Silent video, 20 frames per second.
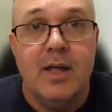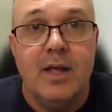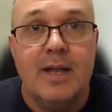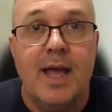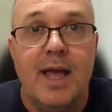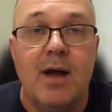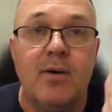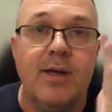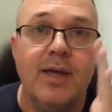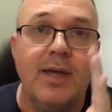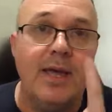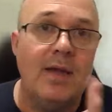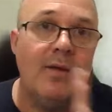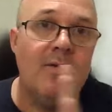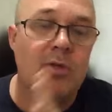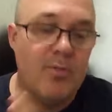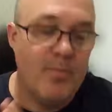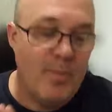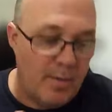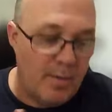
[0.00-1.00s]
now here
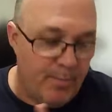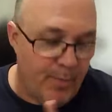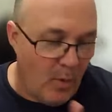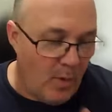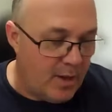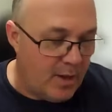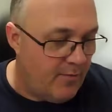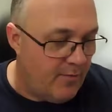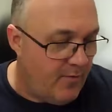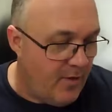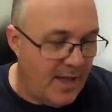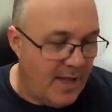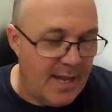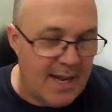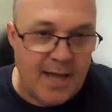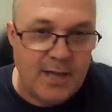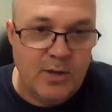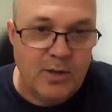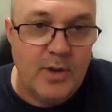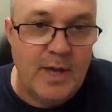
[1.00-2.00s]
is my point if you get
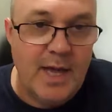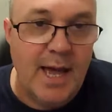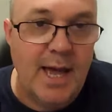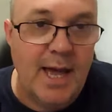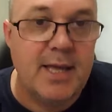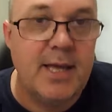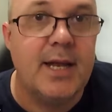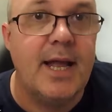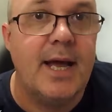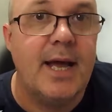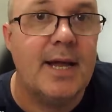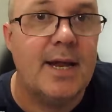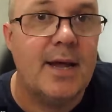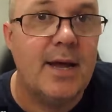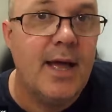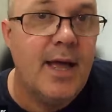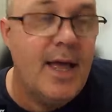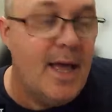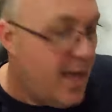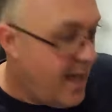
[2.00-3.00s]
out your
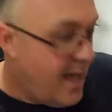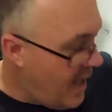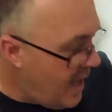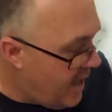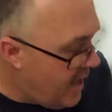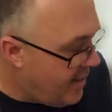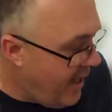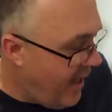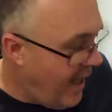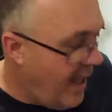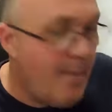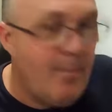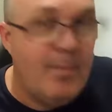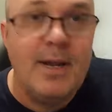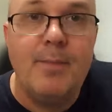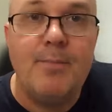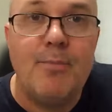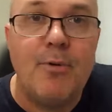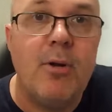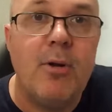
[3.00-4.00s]
calculator and how
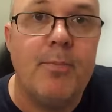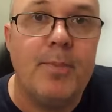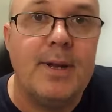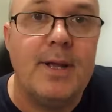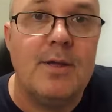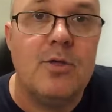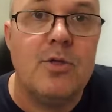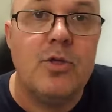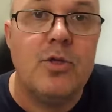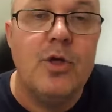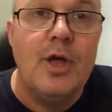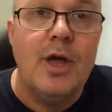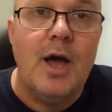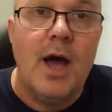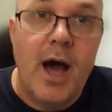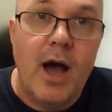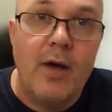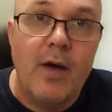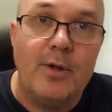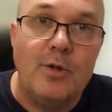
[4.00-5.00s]
many properties
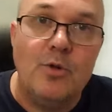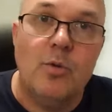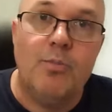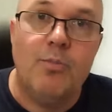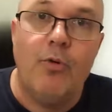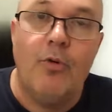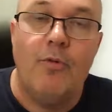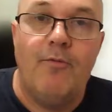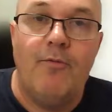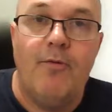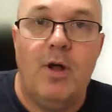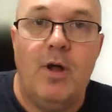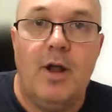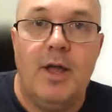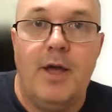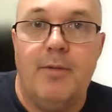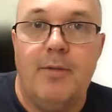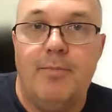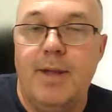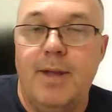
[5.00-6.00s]
are in your
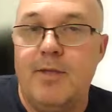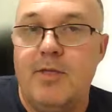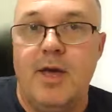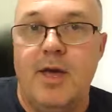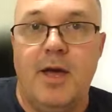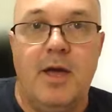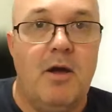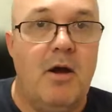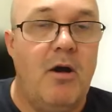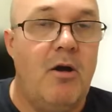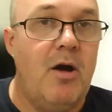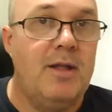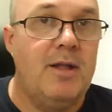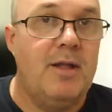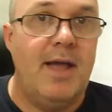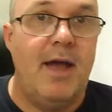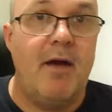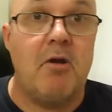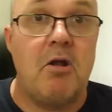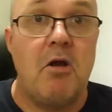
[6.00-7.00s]
portfolio. Let's say, all right,
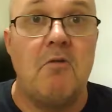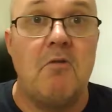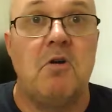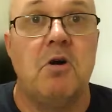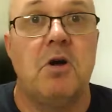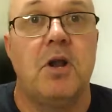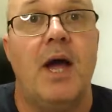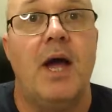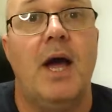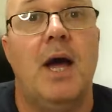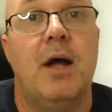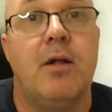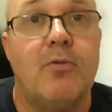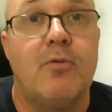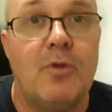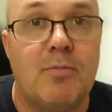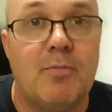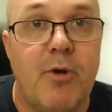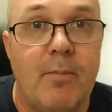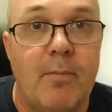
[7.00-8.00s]
Darren, I've got
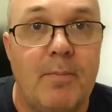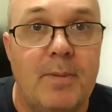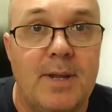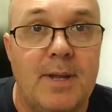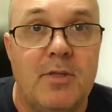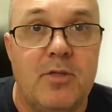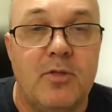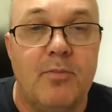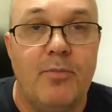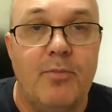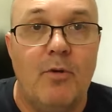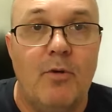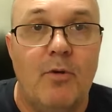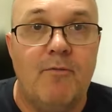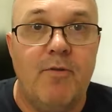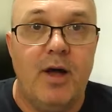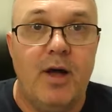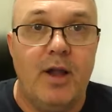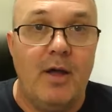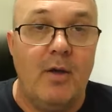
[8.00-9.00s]
100 properties in the
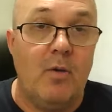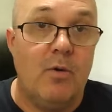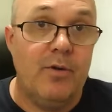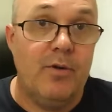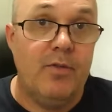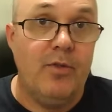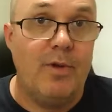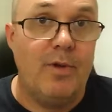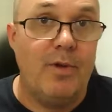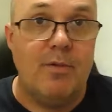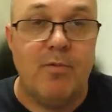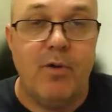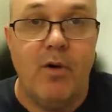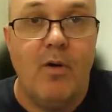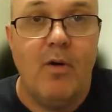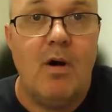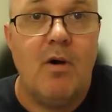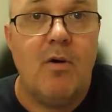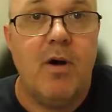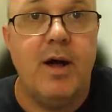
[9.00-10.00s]
portfolio or in the rent
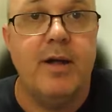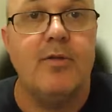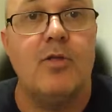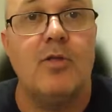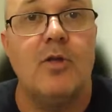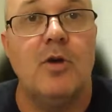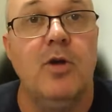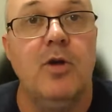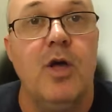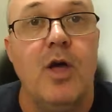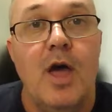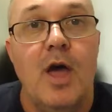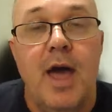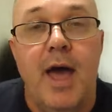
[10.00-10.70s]
roll. All right, so